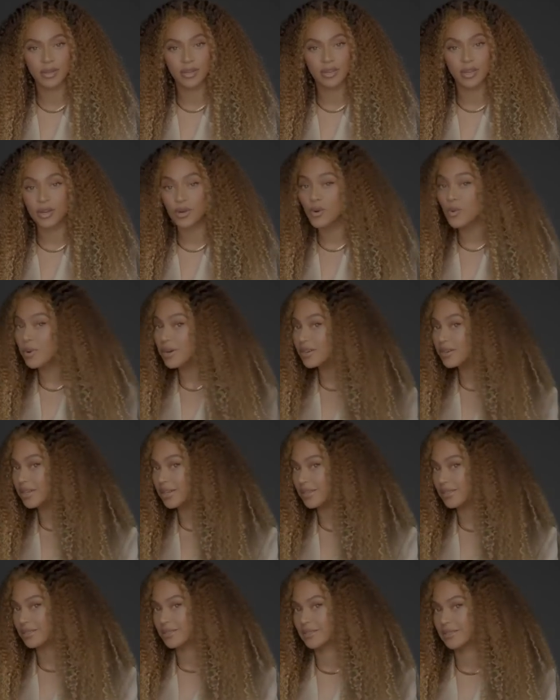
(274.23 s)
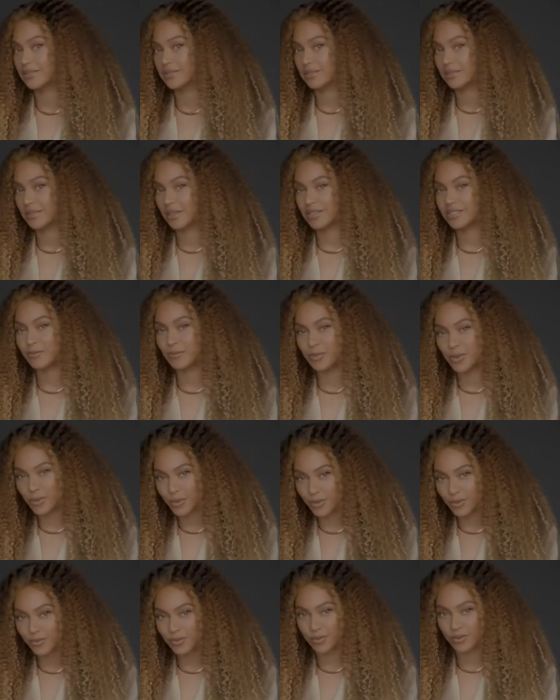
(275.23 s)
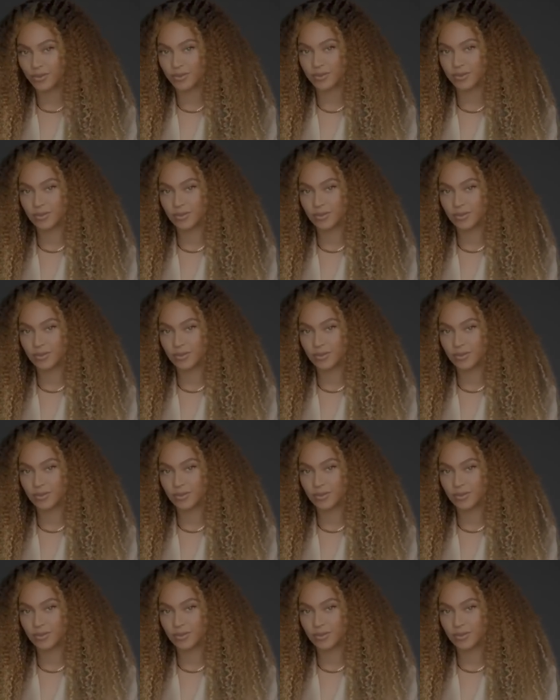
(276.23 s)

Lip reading: Your queerness is beautiful.